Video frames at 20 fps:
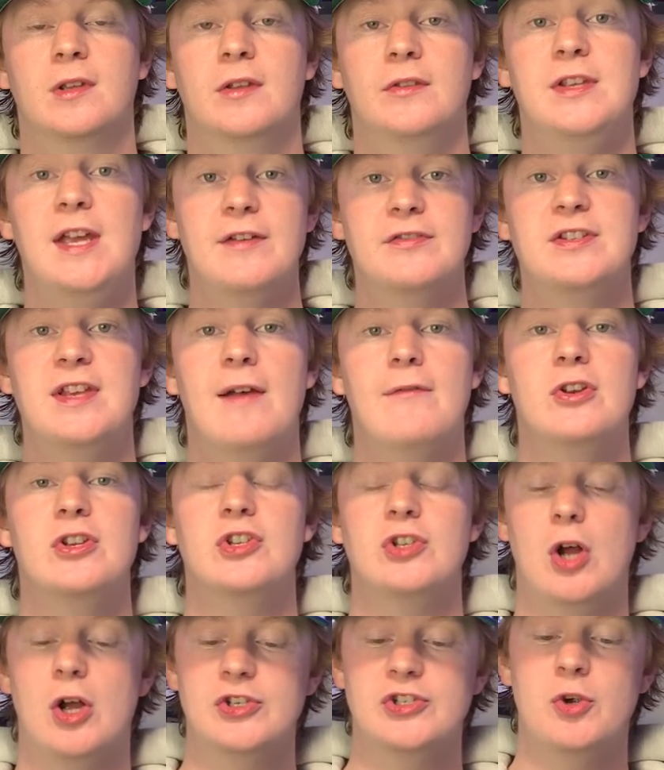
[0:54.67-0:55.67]
The F7
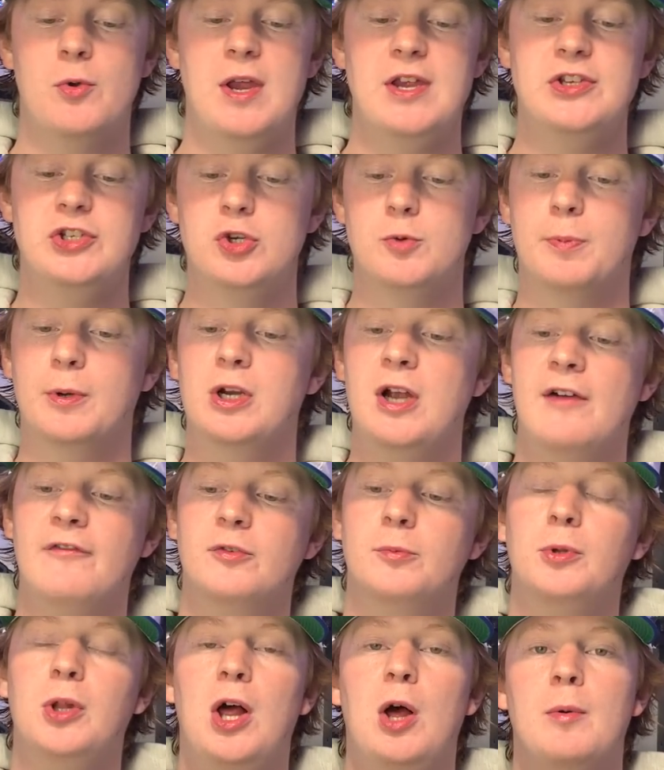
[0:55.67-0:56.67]
is also a super
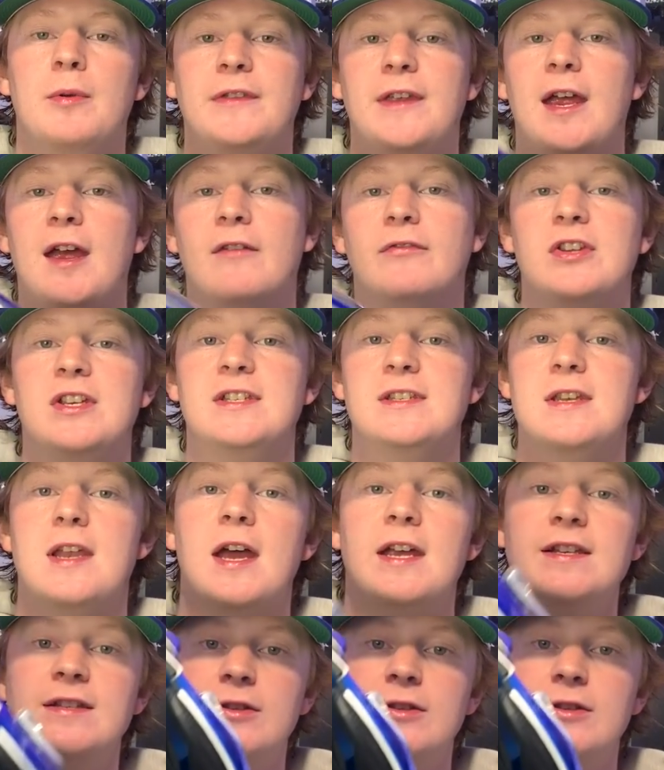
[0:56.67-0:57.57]
comfortable helmet. They have these nice